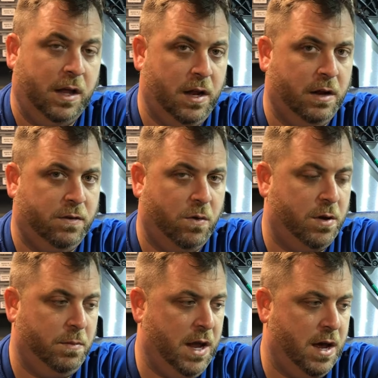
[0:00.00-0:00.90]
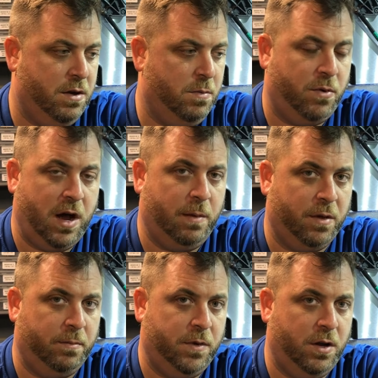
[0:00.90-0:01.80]
And I told him, yeah, no
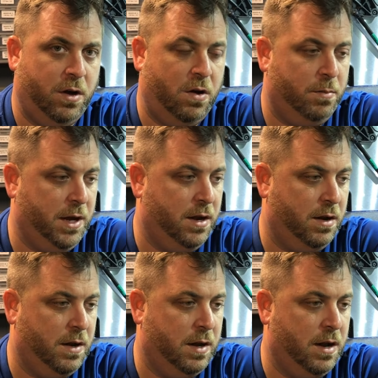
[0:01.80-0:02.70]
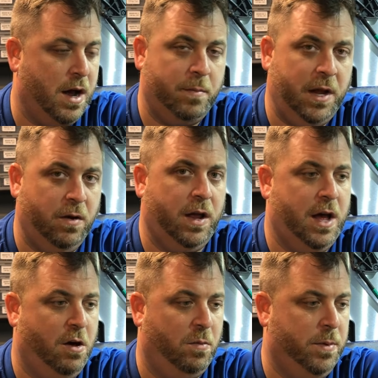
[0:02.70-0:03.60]
problem. You know, I mean, I'm here to
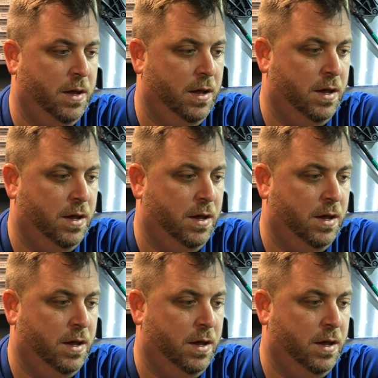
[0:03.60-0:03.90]
help.